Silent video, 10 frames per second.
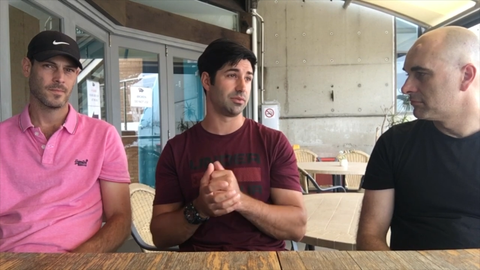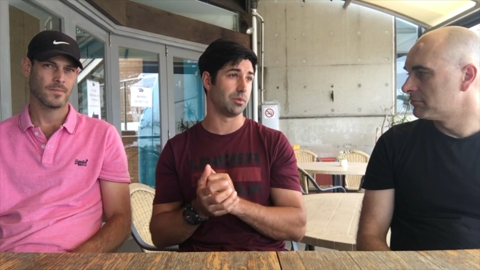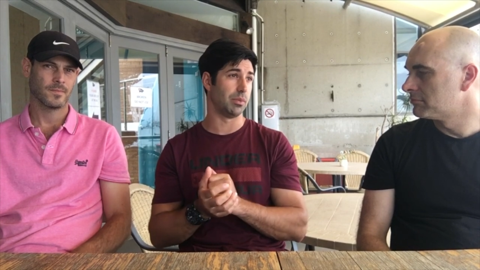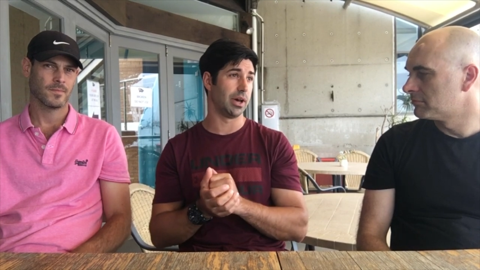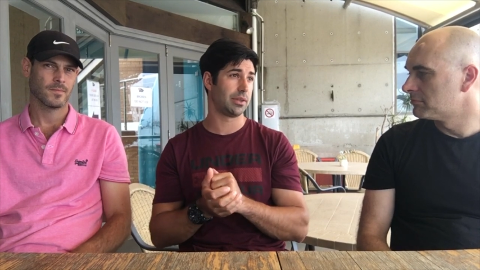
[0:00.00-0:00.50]
Speaker 1: from
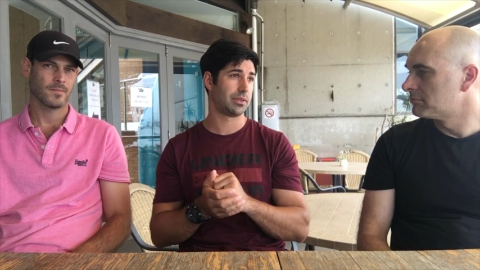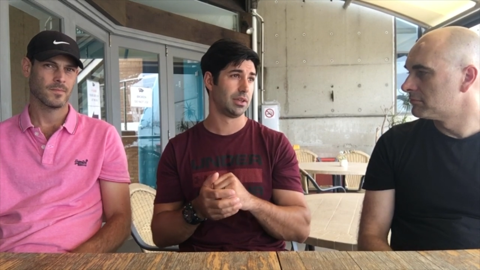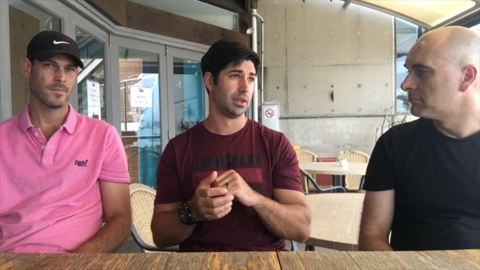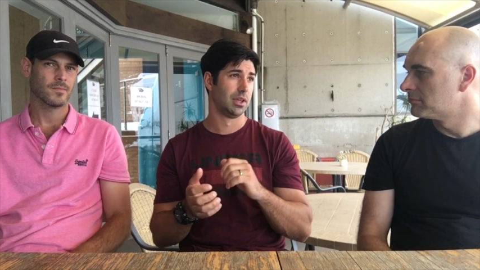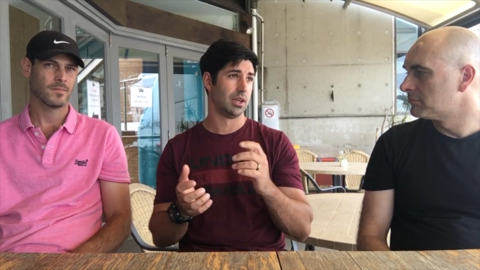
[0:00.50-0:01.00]
Perth.
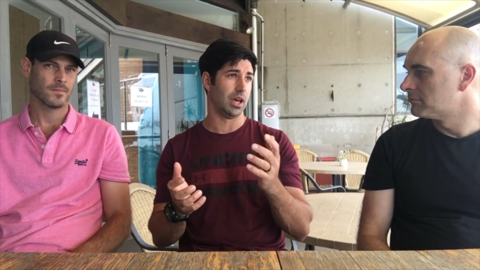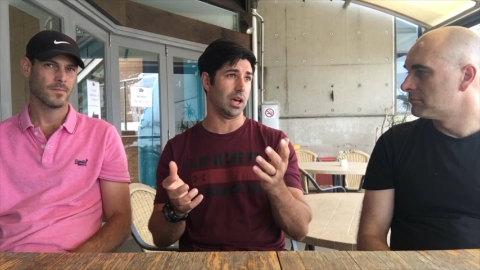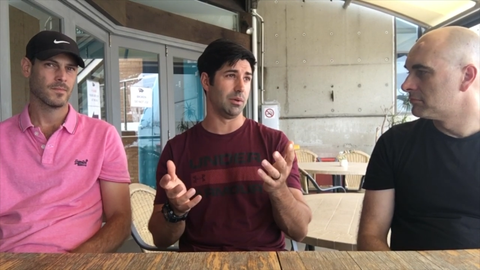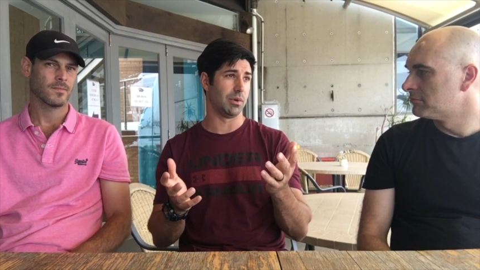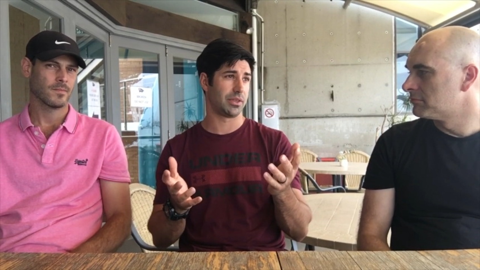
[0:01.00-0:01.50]

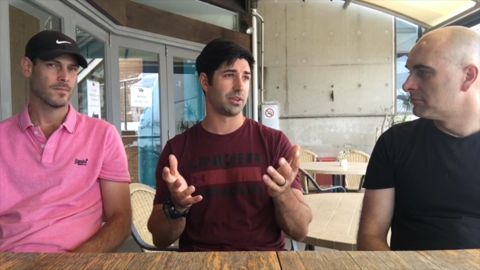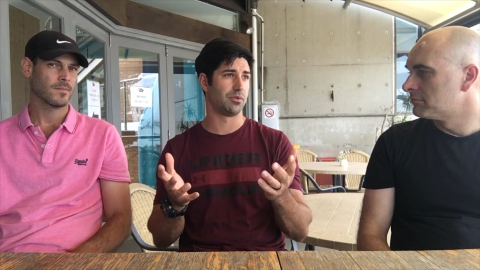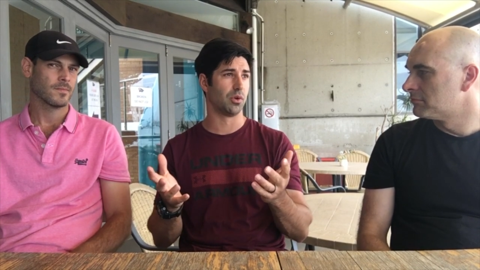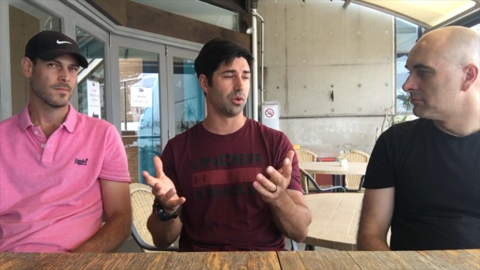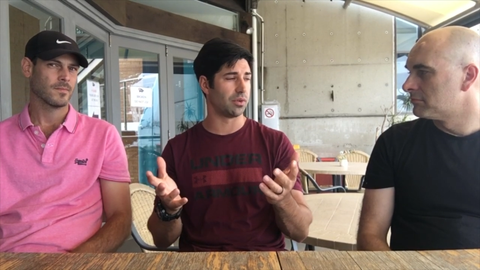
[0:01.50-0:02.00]
Um, I think
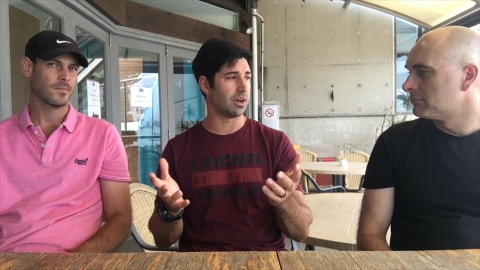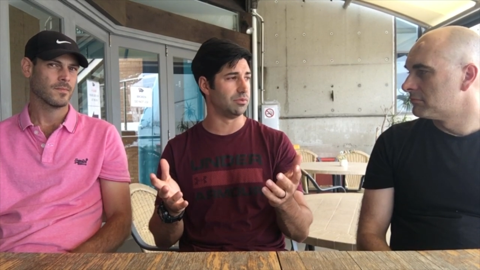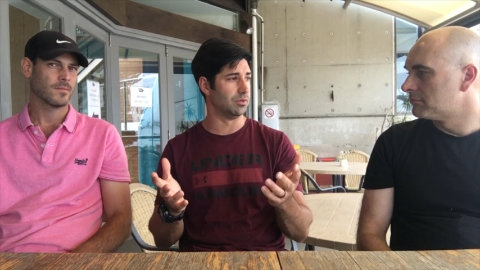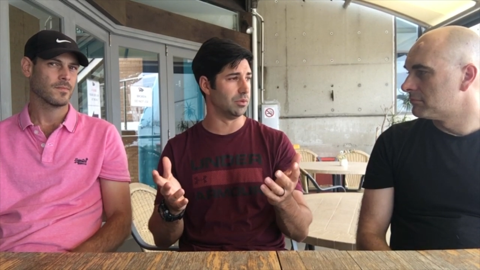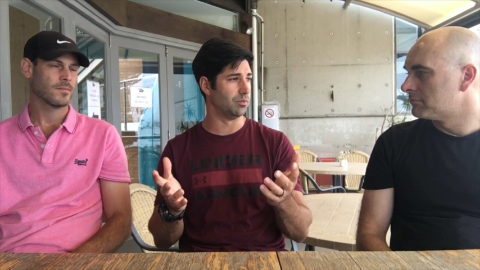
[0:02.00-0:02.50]
four or five
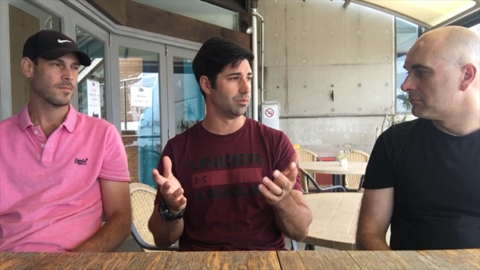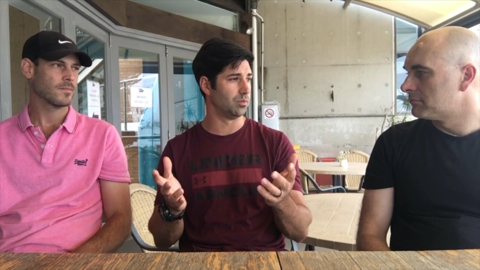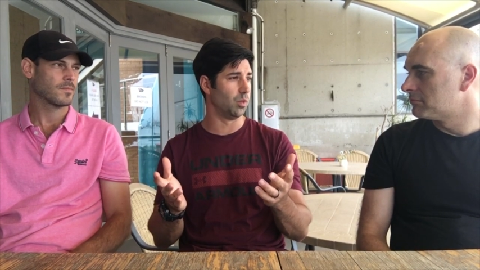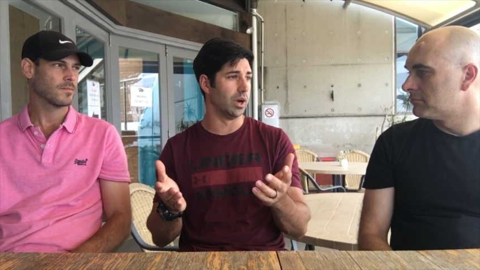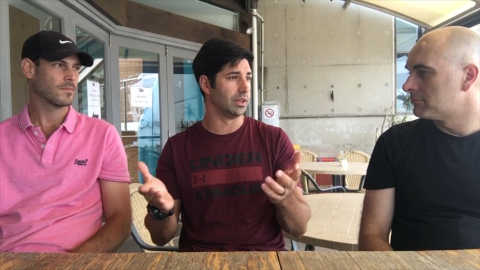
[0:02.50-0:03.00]
of them
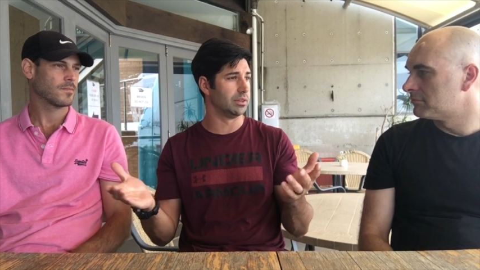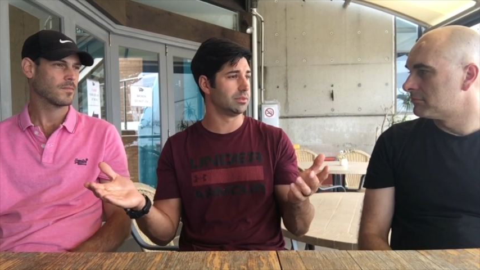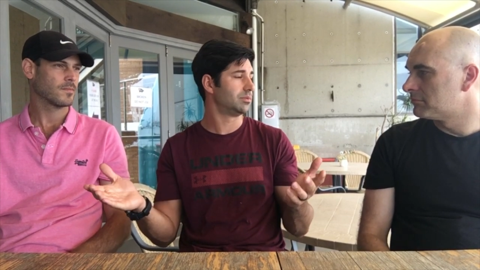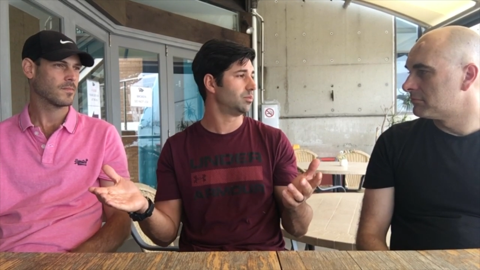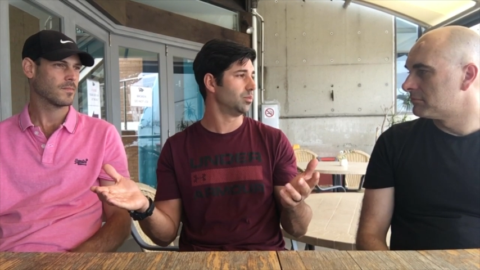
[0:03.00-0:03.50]
weren't
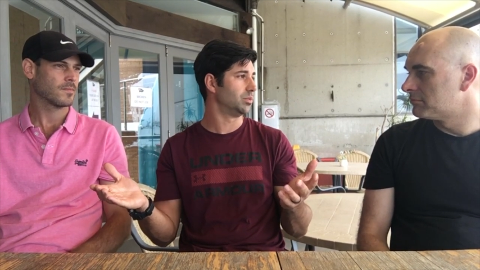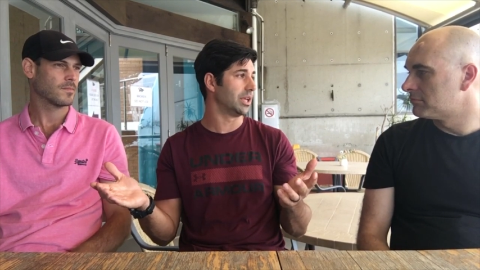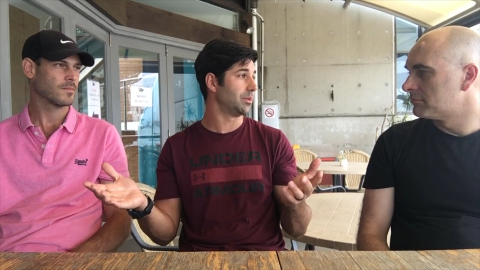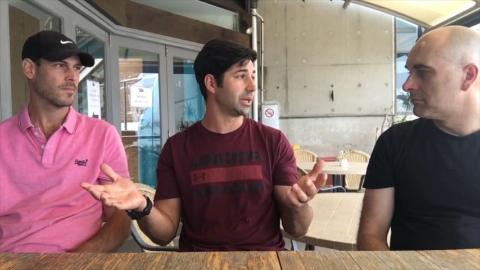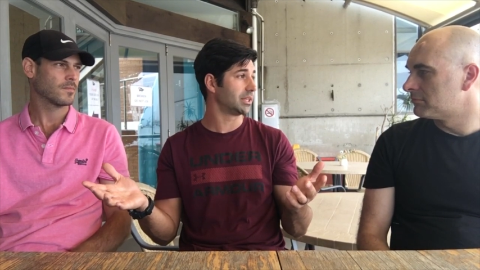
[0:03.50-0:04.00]

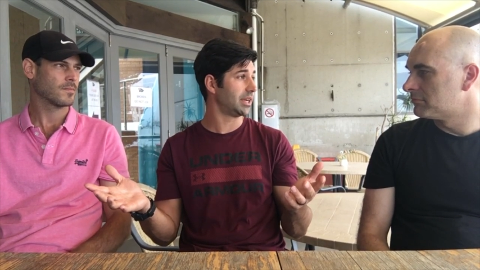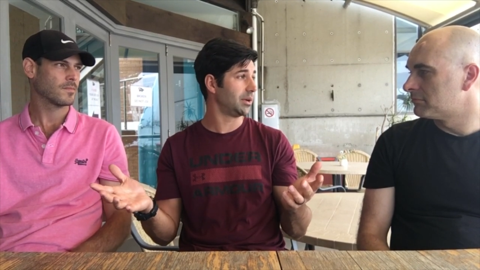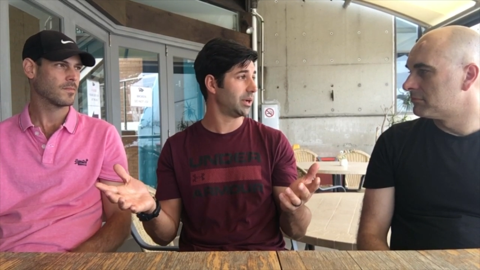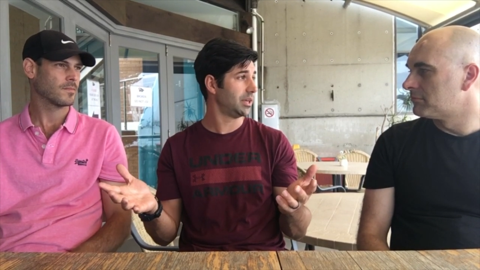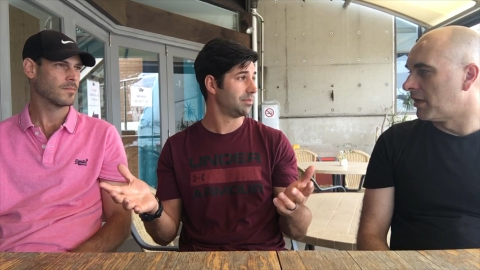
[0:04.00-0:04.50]
D winged
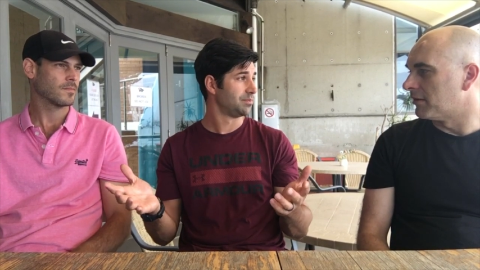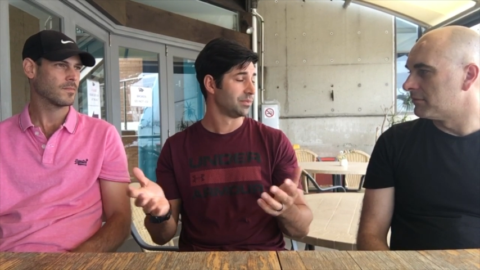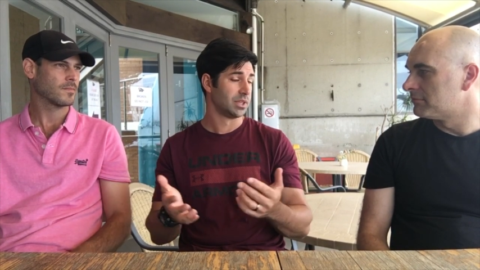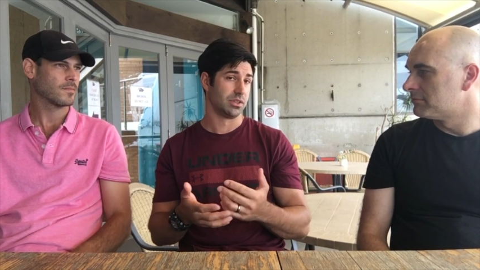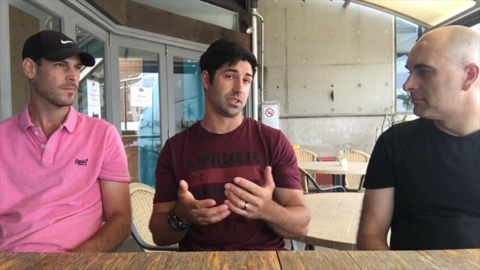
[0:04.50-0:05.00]
anyway. Yeah.
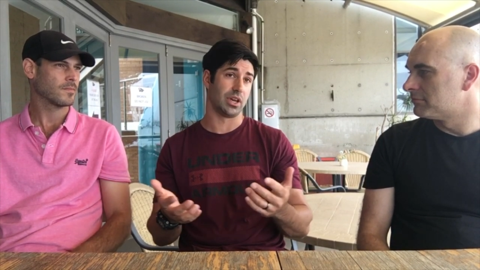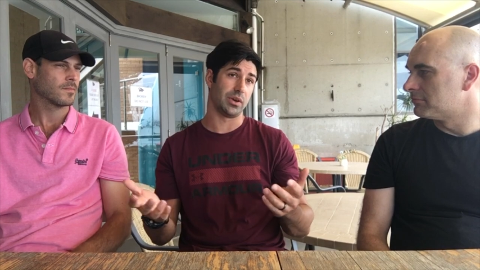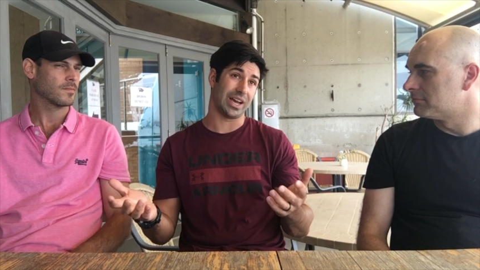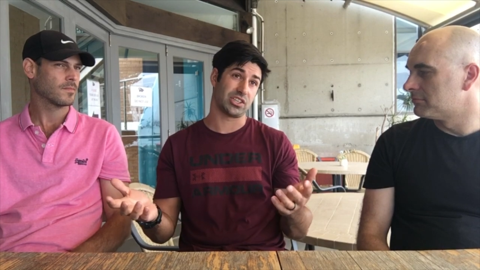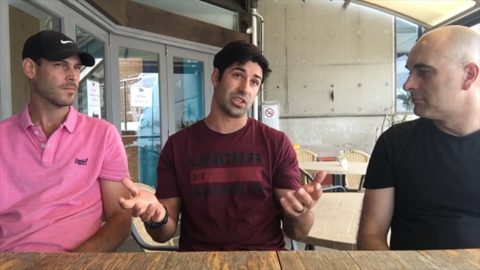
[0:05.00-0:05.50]
So
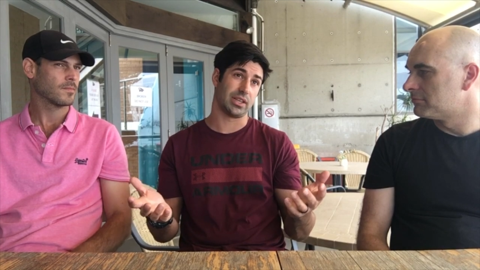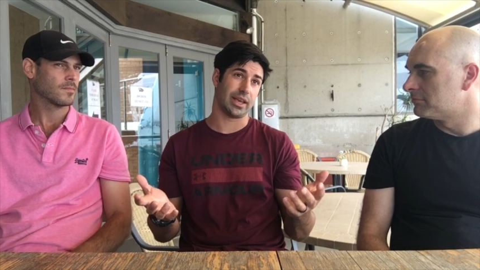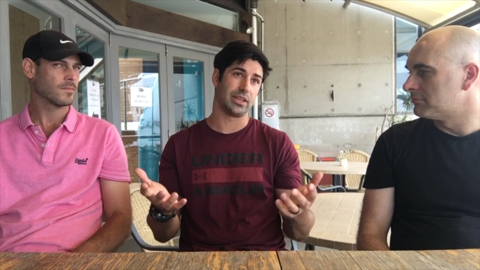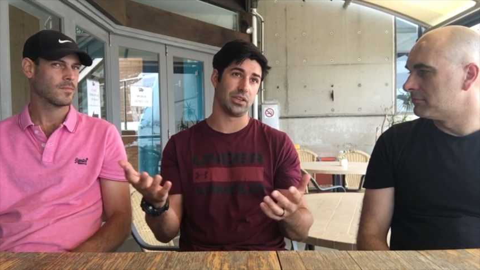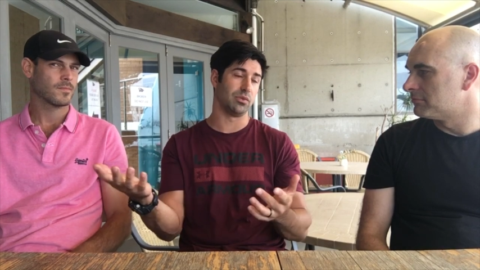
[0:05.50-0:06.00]
actually,
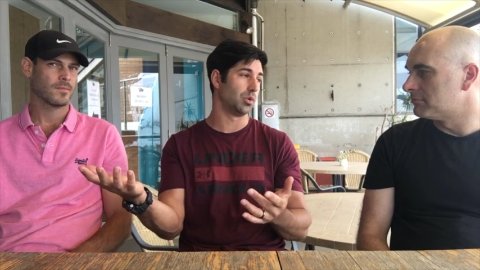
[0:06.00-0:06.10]
they could have